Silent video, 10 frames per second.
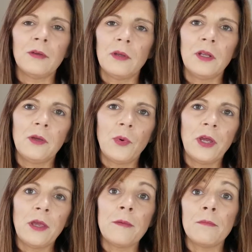
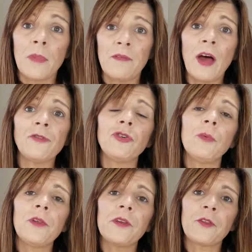Anyway, my voucher
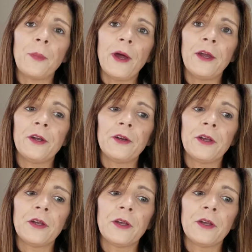was expired.